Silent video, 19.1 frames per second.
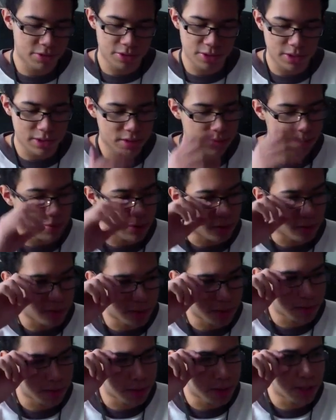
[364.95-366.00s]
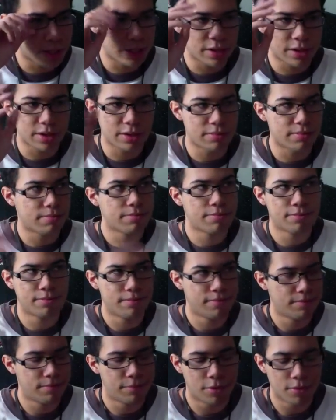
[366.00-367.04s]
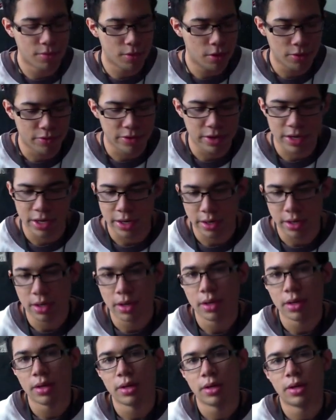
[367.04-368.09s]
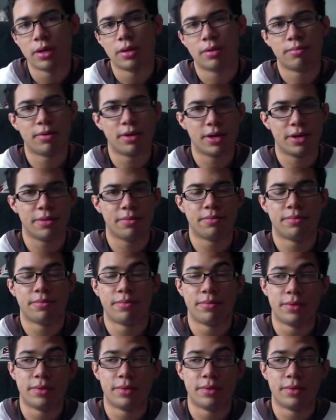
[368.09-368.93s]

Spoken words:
I'm sure that's up on Equestria Daily already, but